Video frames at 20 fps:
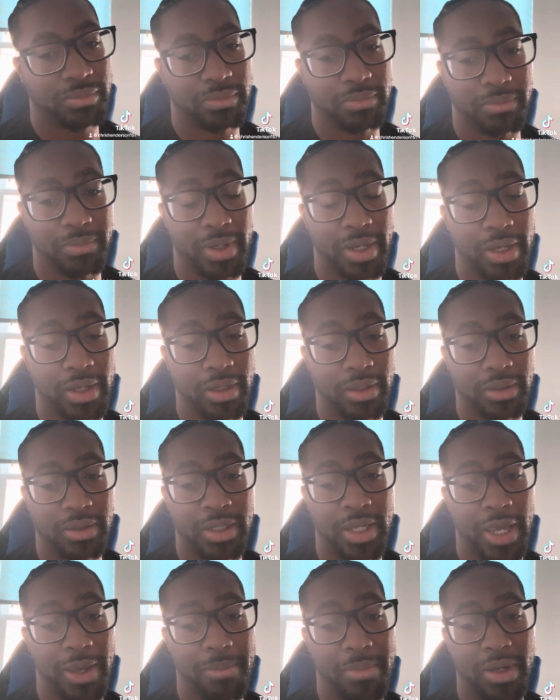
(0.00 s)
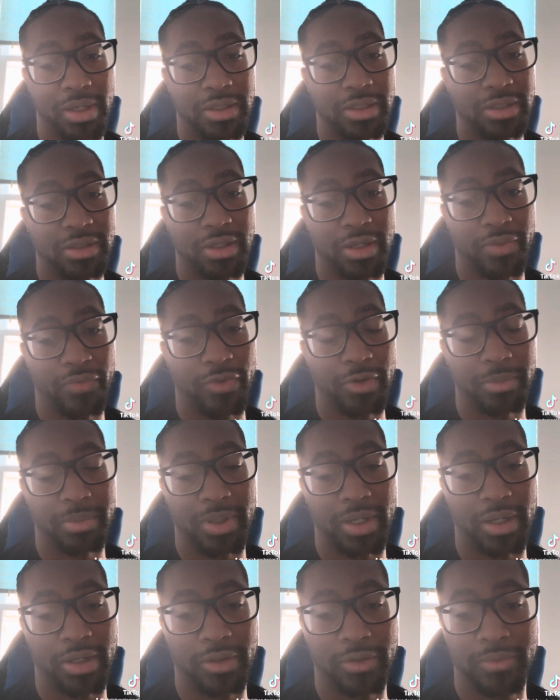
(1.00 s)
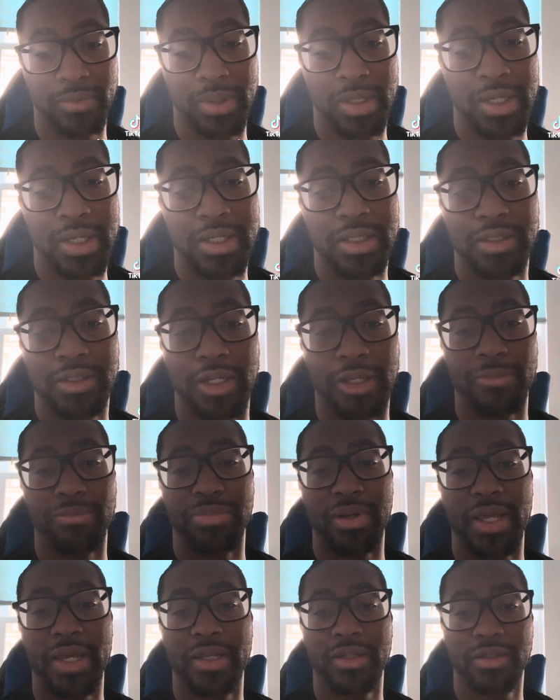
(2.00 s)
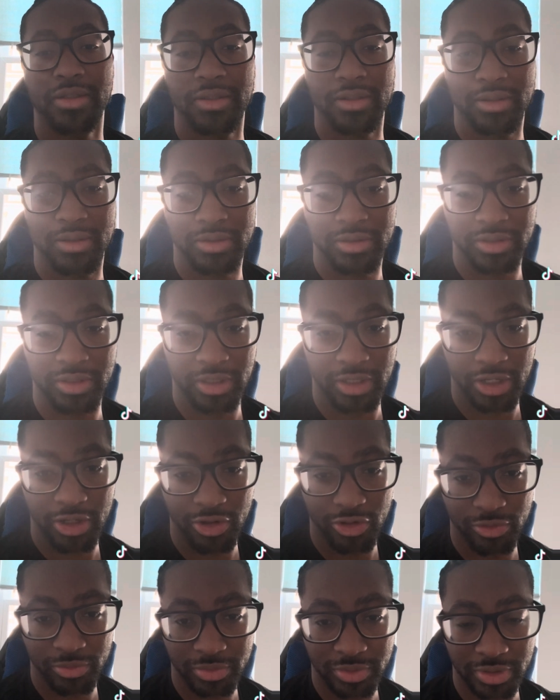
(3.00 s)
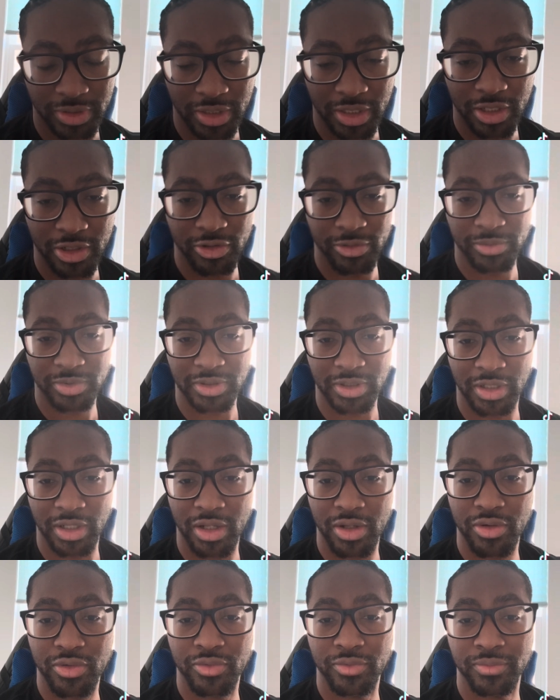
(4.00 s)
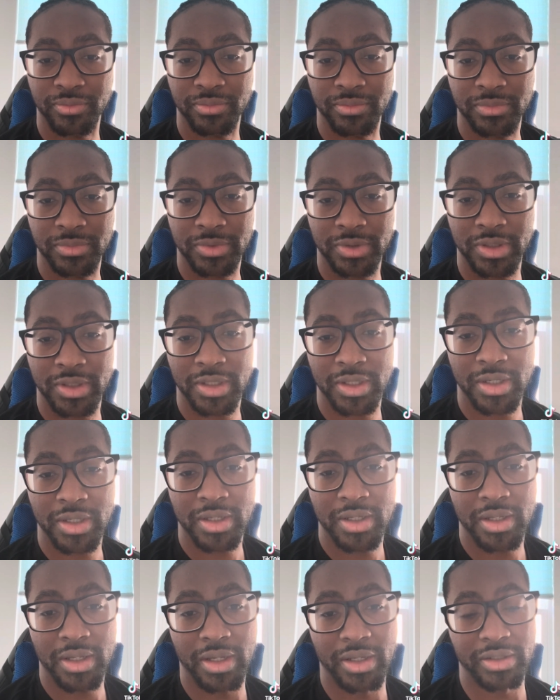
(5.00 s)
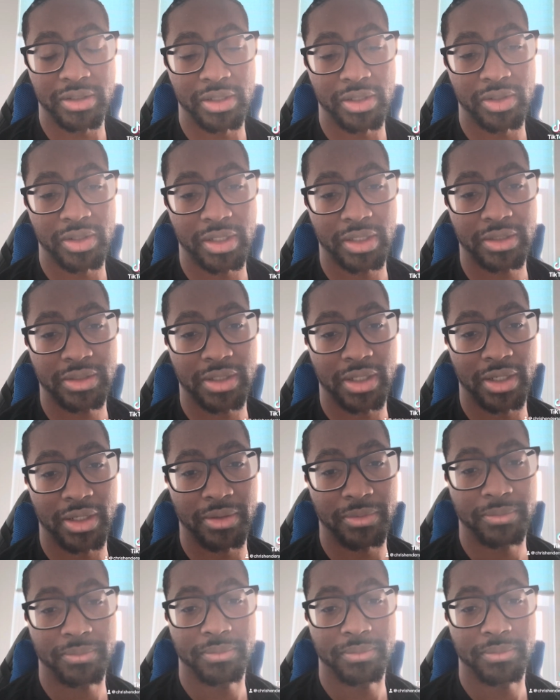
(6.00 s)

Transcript: Man, can't make this stuff up, y'all. Stay blessed. Shalom, shalom, shalom. Until next time.